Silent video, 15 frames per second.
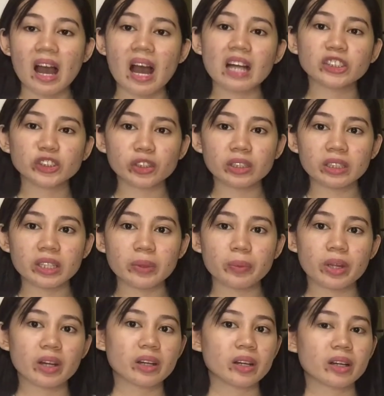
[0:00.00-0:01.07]
Actually, we
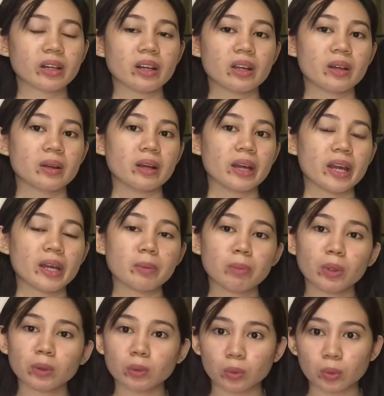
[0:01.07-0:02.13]
are
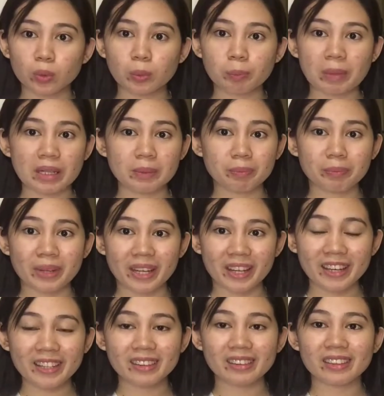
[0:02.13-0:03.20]
able to
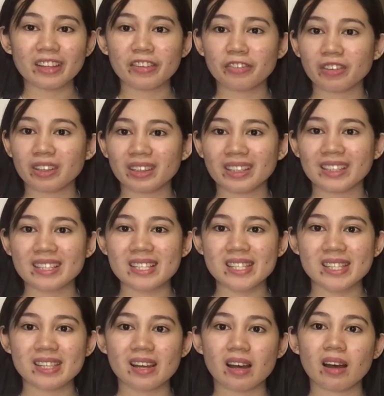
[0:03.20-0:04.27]
palpate if it is
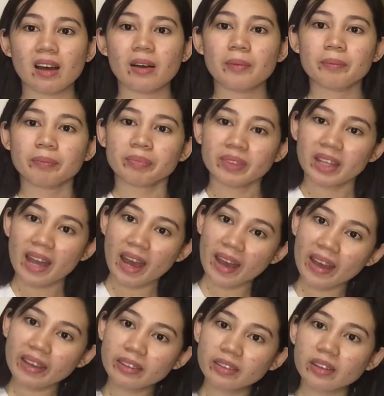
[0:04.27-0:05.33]
the
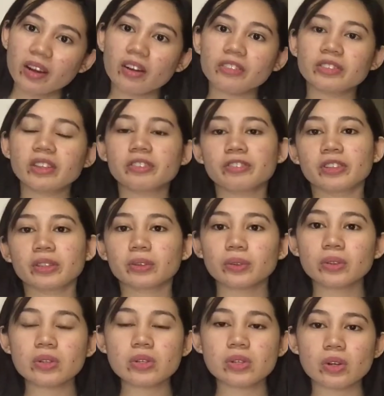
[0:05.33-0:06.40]
head of the
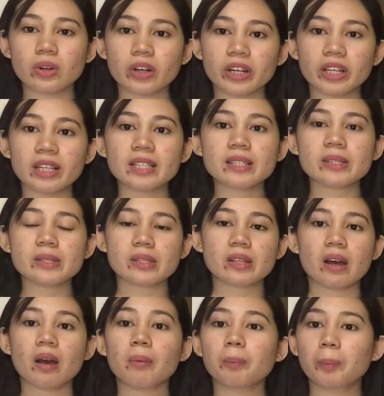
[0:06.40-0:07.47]
fetus or it's the